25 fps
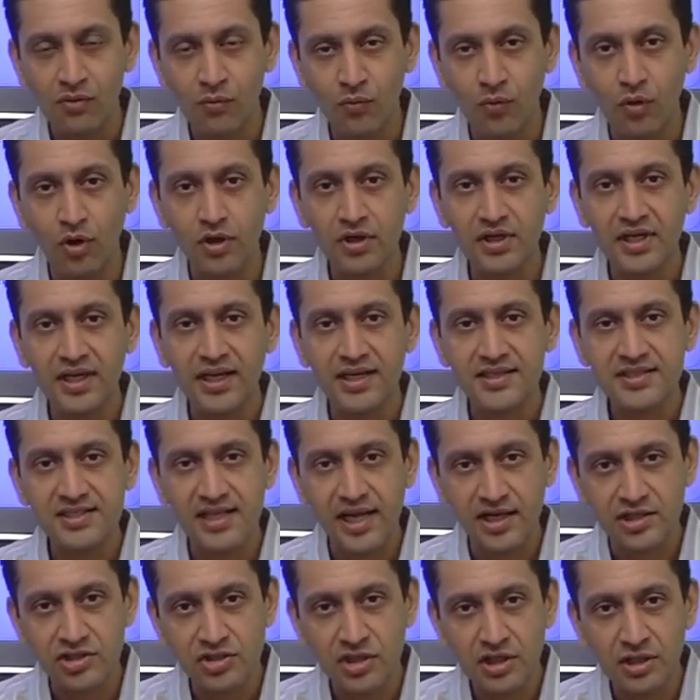What
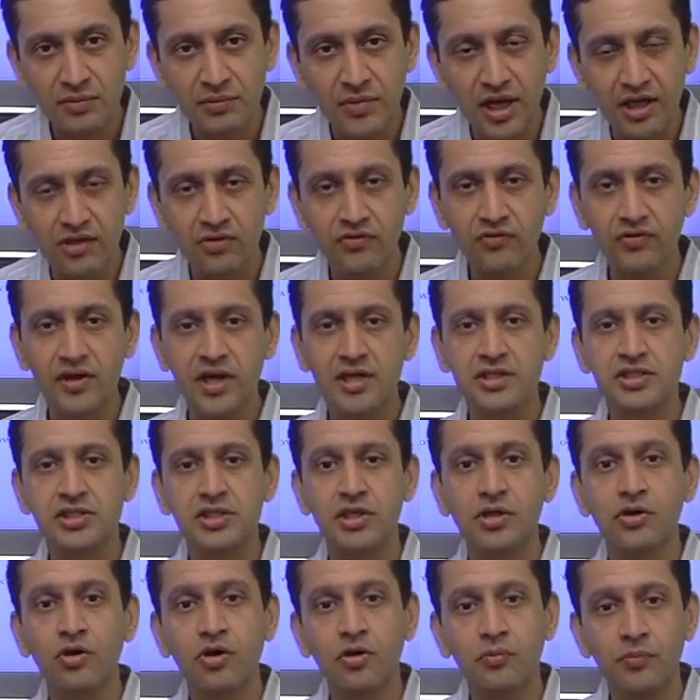gets actually
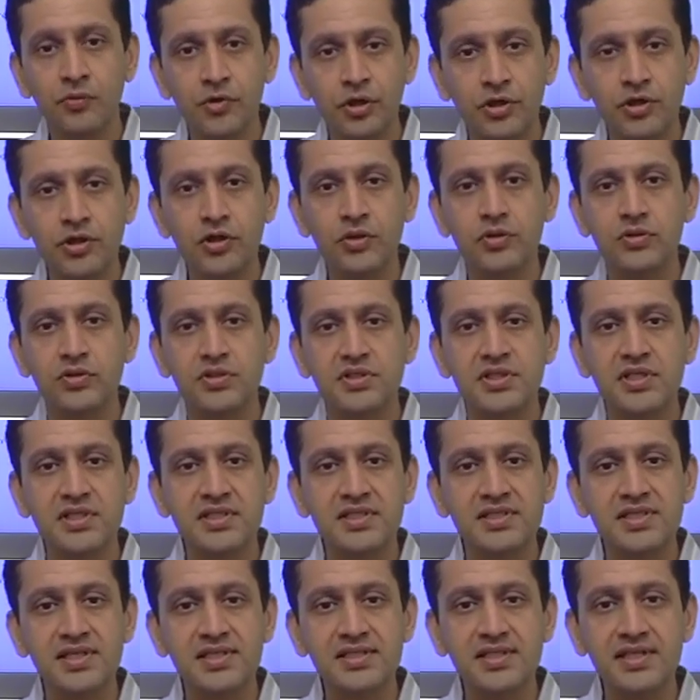manufactured or produced
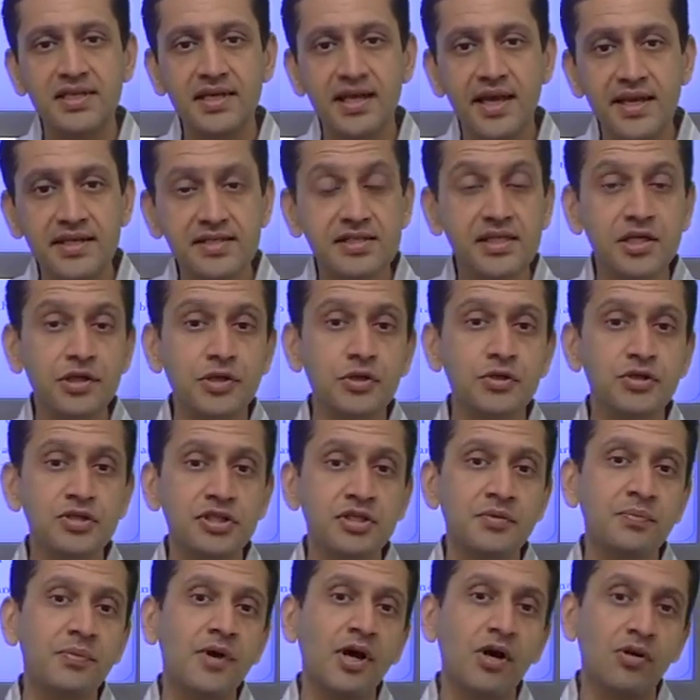is just the
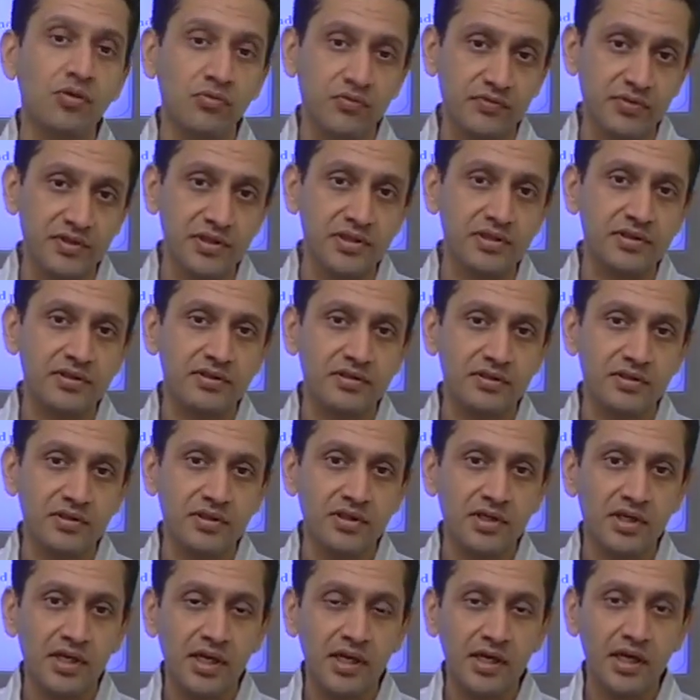execution part of it,
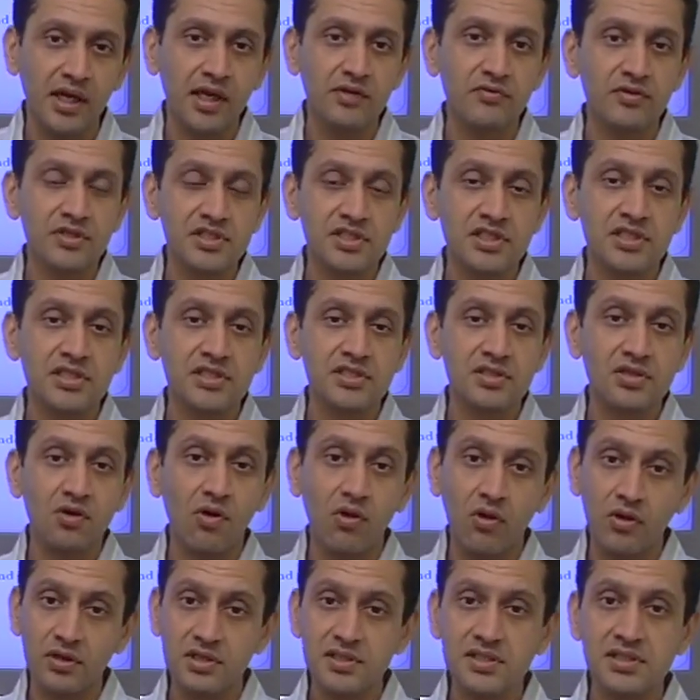and which is
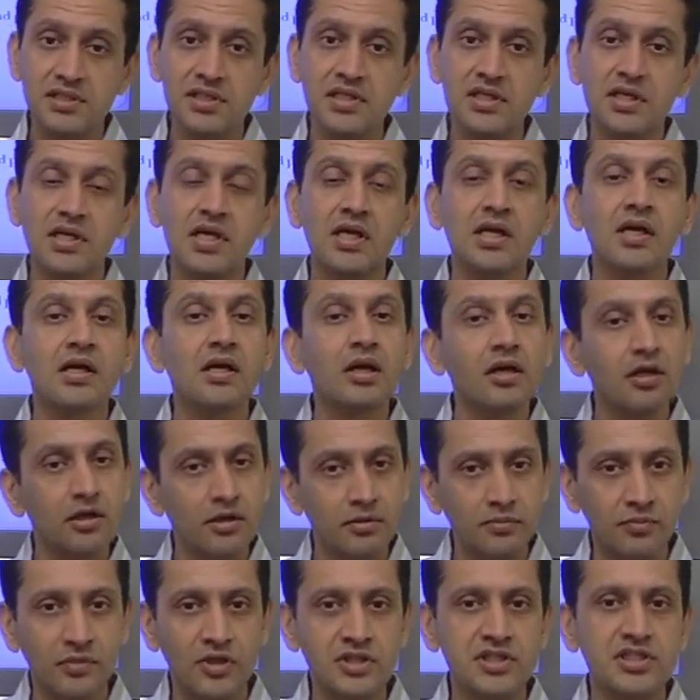honestly
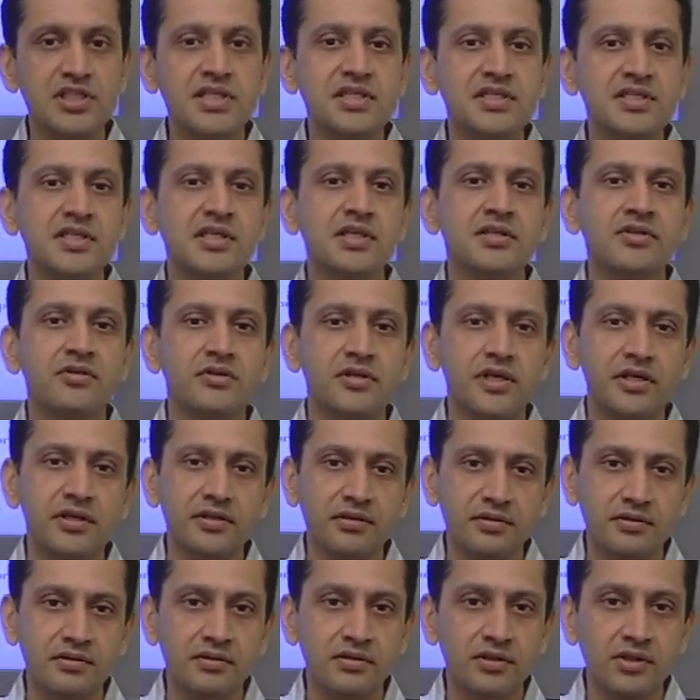much easier
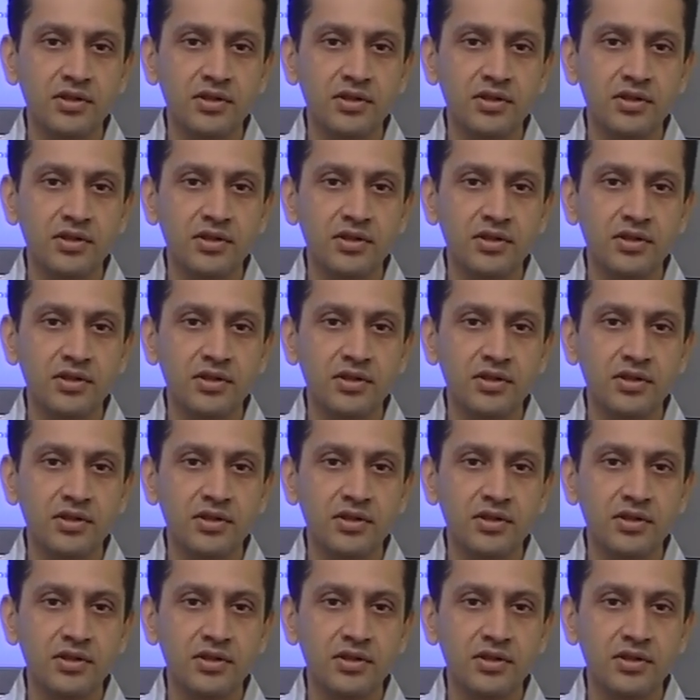today.